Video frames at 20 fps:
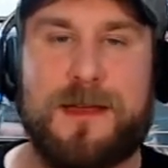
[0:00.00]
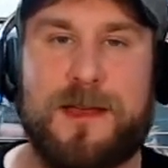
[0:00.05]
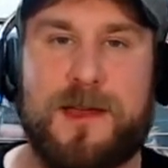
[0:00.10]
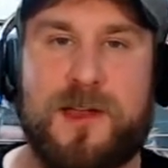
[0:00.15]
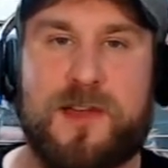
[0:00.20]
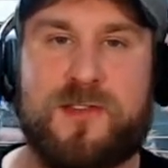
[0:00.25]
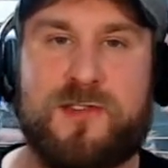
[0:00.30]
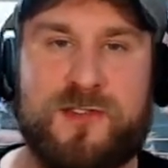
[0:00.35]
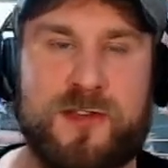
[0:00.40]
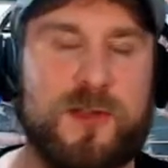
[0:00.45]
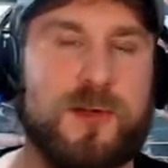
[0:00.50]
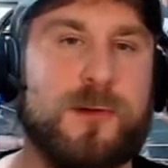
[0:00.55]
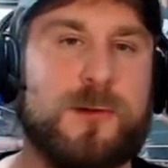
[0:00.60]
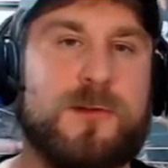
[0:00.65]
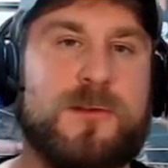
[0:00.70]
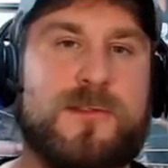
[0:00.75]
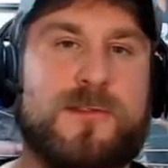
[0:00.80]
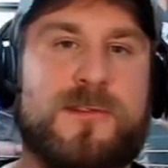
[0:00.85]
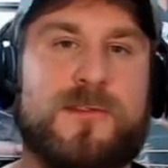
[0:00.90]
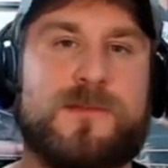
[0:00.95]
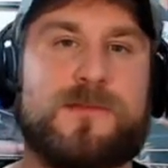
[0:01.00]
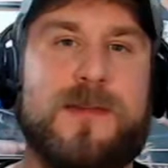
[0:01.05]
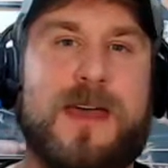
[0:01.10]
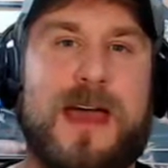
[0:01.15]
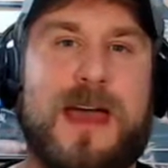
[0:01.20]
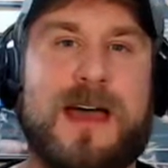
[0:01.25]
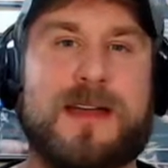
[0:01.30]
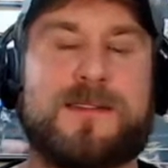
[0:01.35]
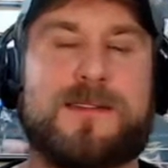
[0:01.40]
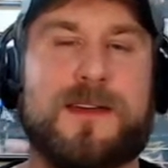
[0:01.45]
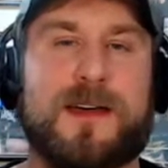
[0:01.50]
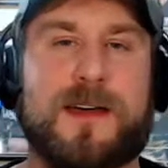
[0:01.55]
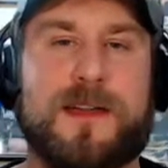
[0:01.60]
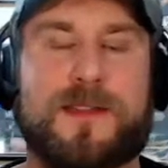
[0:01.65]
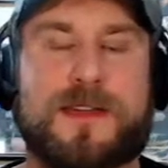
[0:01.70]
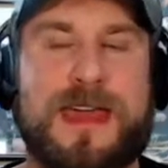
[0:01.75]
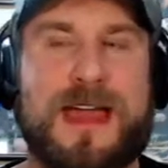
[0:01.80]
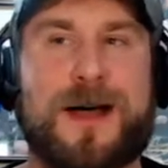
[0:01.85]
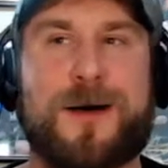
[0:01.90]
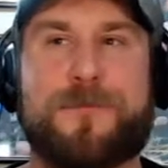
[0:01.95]
Juice at the
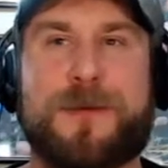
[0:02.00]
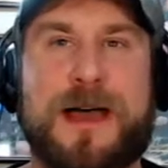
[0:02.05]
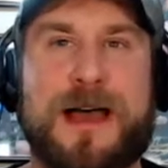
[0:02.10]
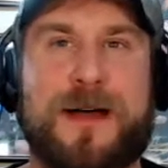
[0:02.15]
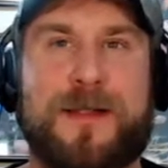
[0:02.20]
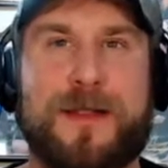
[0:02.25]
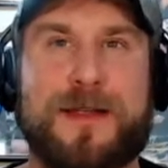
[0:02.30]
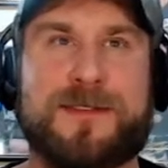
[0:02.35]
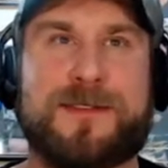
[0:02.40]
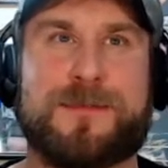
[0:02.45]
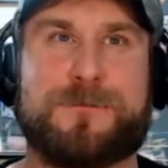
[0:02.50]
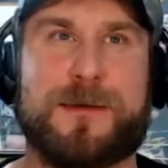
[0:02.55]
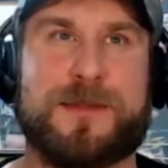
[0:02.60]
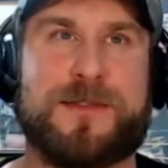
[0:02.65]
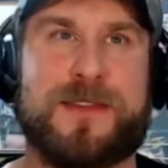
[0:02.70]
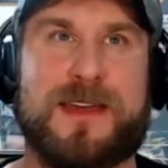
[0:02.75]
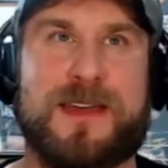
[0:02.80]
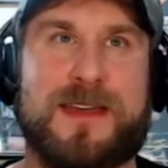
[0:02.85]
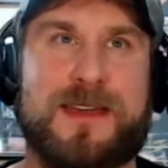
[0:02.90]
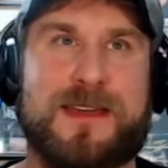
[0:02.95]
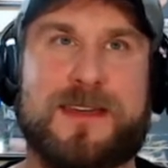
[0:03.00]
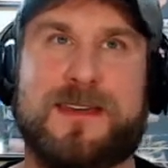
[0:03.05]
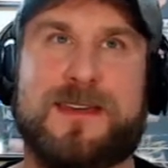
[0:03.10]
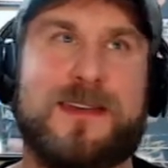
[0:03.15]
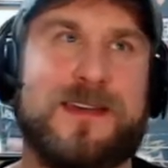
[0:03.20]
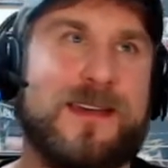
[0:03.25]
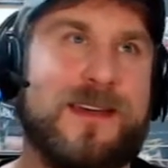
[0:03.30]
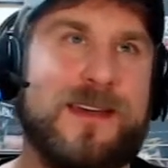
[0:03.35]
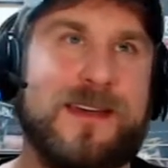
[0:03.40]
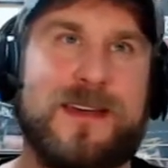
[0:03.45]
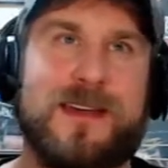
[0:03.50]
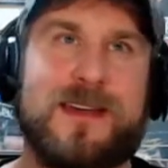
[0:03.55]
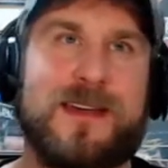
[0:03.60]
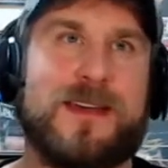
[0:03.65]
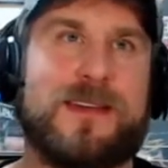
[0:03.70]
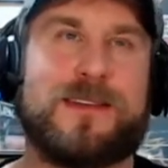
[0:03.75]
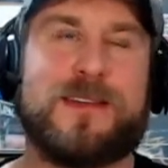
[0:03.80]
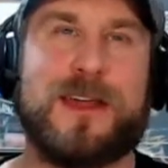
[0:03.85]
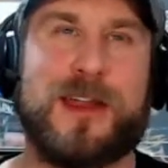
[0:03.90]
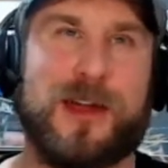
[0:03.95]
Cow Palace, but then,
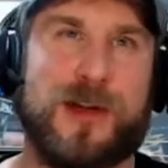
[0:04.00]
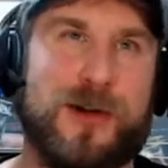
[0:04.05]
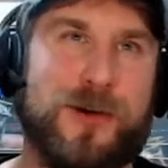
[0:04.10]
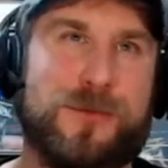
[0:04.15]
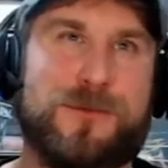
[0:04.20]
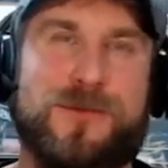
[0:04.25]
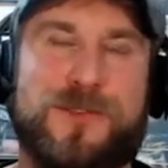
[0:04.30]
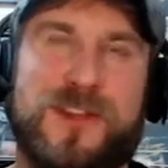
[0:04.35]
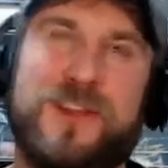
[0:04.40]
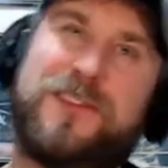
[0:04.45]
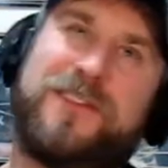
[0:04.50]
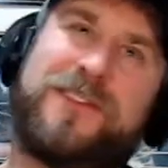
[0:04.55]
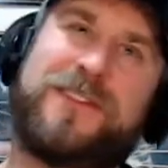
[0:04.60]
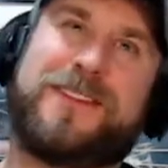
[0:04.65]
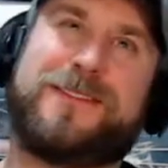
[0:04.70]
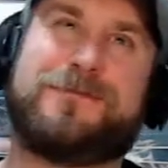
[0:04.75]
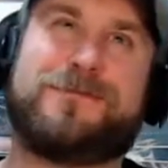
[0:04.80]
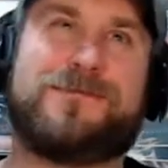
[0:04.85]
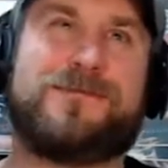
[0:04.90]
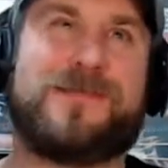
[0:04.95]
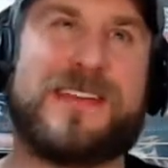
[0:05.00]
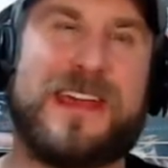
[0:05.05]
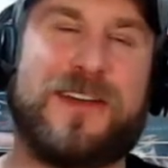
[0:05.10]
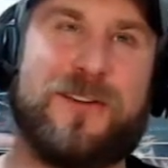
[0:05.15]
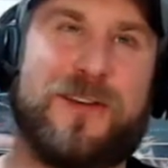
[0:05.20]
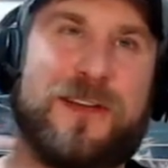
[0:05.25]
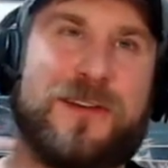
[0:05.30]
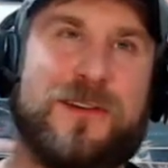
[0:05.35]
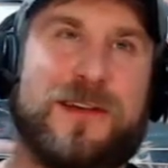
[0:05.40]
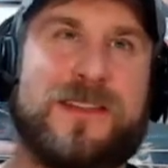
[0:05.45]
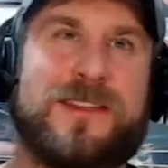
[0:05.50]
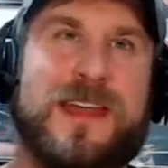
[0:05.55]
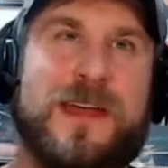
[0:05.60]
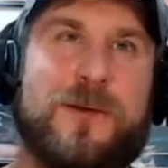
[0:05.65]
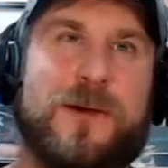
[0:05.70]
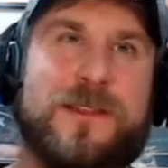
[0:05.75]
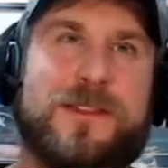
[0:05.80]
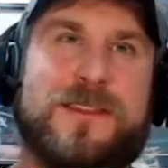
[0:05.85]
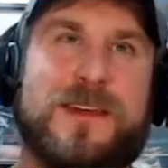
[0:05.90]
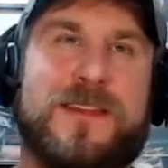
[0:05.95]
Juice didn't really do anything
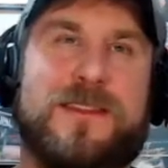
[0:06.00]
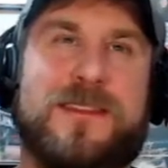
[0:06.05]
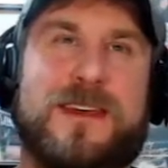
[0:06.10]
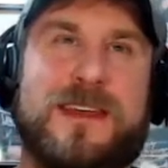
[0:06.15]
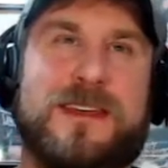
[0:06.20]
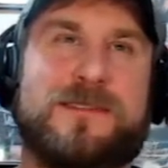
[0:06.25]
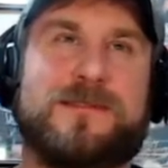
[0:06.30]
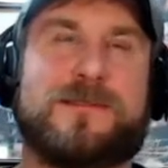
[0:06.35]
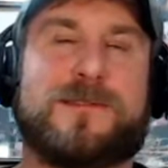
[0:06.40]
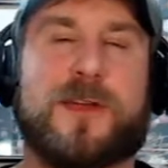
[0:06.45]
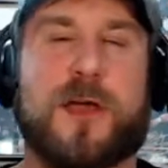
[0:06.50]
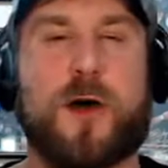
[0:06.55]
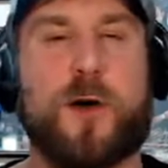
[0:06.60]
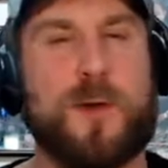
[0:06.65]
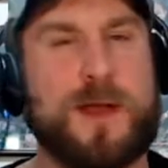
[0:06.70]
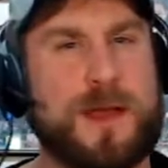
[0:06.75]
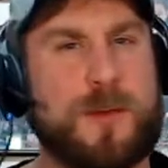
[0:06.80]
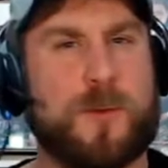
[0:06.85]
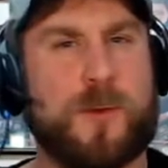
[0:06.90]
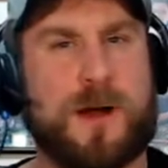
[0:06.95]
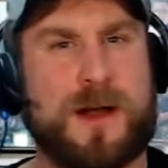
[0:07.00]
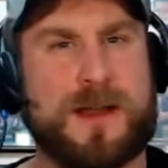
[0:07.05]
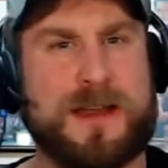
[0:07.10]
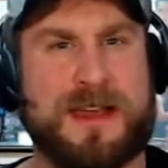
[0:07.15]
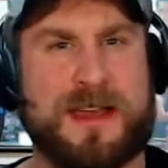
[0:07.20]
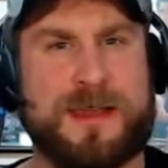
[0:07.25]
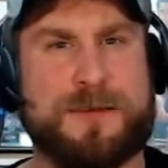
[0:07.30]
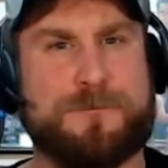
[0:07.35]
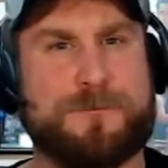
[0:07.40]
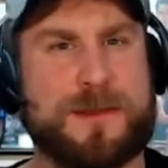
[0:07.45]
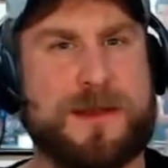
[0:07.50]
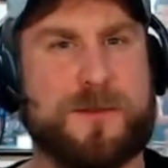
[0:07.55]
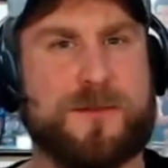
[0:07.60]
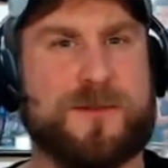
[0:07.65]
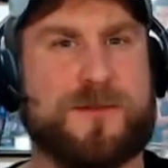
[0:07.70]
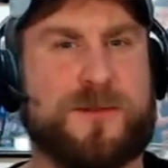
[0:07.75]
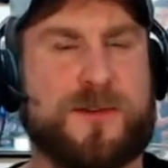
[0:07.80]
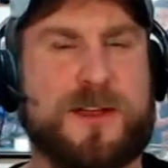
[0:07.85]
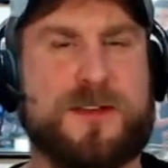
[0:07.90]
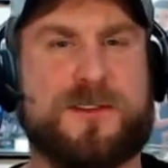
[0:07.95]
with it, and then Cody won it, but it
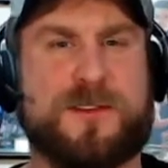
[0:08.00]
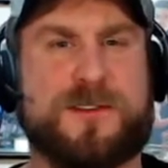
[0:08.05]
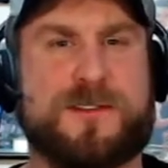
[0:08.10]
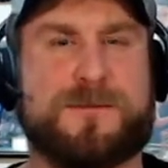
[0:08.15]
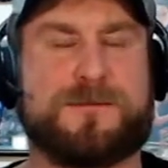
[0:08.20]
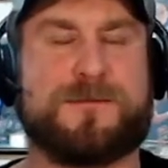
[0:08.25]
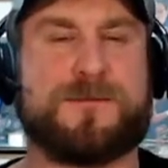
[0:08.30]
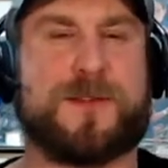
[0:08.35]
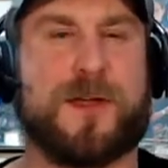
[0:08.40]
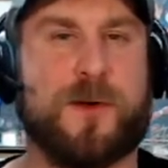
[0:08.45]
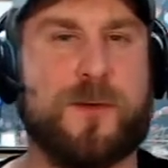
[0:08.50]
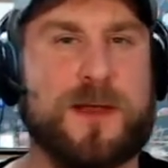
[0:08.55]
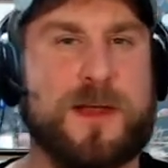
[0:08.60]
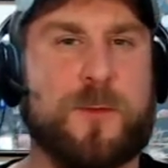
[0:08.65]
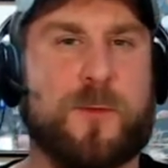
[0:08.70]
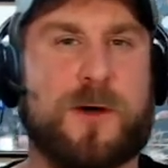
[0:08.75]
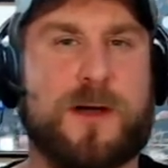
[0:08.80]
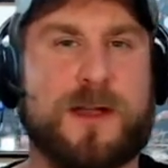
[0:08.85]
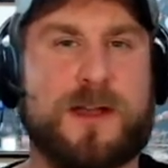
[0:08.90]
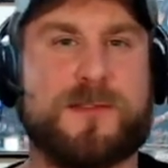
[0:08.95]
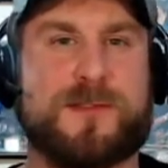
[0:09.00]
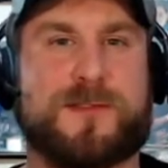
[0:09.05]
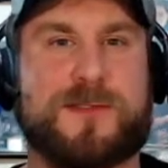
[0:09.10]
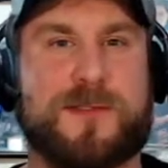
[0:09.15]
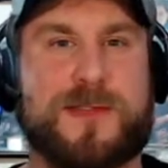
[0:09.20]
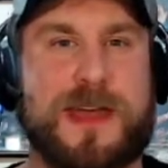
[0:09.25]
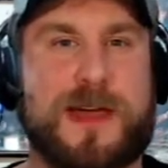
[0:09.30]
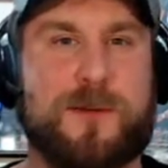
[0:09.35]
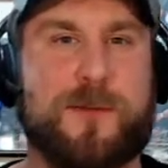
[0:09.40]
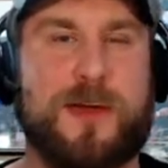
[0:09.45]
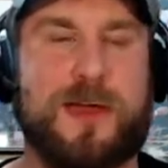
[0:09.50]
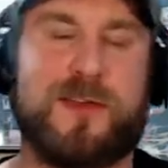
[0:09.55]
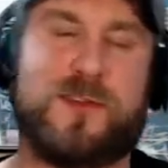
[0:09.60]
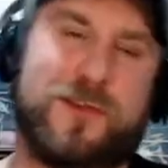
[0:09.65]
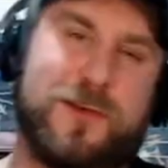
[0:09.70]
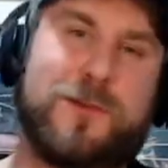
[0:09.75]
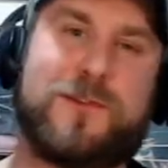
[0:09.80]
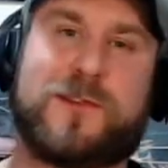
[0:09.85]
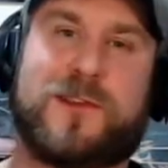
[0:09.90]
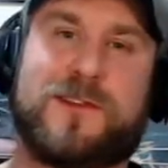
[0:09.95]
was really just Cody won it so that way
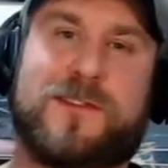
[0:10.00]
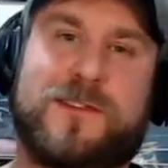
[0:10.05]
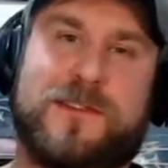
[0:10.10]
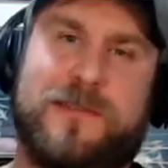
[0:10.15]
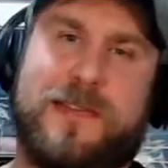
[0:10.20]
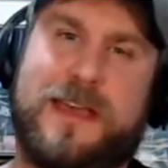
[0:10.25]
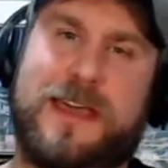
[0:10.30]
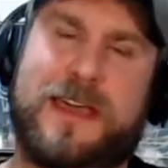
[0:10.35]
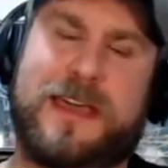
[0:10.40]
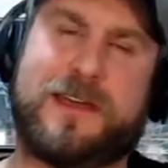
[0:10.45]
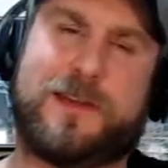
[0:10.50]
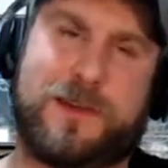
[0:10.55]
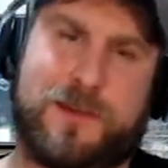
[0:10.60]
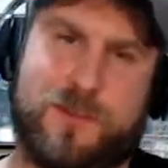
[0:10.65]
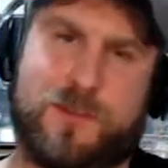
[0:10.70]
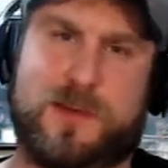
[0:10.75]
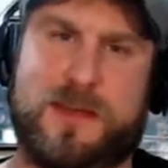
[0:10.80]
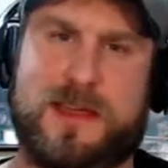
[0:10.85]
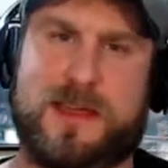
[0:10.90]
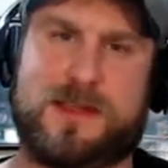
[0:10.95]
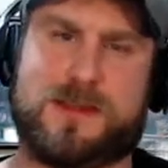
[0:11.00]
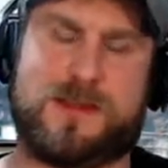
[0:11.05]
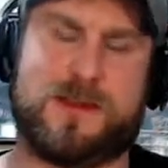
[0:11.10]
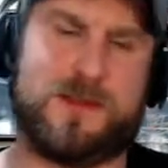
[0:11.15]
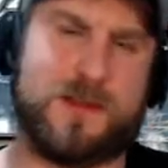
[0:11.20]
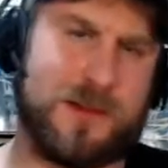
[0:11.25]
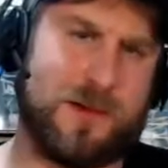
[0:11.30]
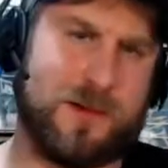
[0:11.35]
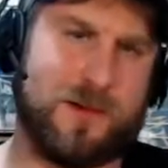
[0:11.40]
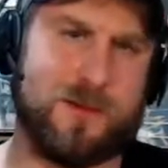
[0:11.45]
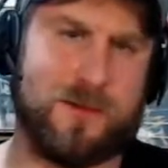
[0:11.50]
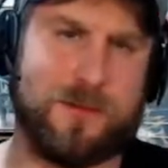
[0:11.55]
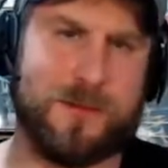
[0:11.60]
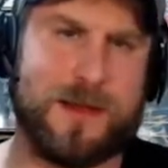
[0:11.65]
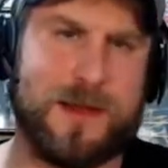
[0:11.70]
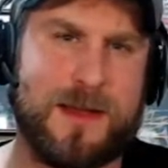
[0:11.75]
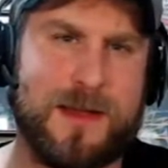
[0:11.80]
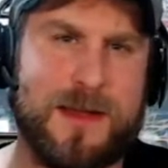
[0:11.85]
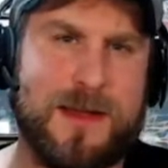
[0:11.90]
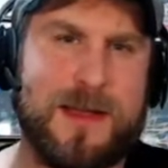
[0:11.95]
Juice could slay Cody at the Dome,
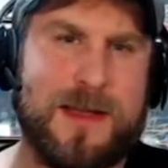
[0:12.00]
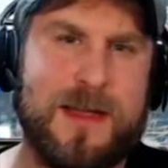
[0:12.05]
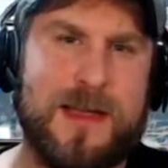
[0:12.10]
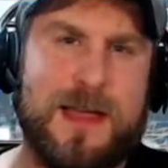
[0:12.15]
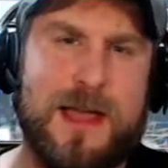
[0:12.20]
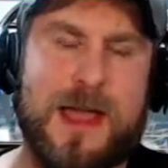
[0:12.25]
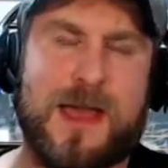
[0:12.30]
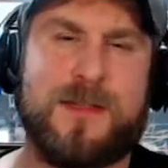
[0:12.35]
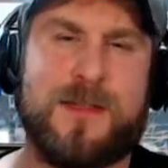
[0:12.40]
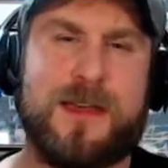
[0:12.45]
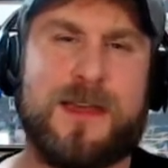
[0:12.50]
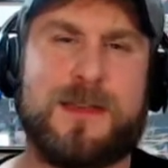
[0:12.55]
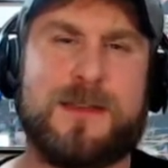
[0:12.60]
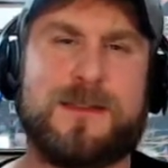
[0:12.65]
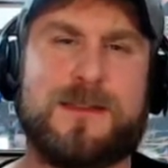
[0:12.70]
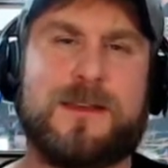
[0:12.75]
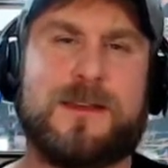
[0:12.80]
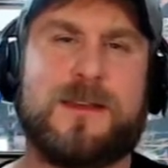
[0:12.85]
and then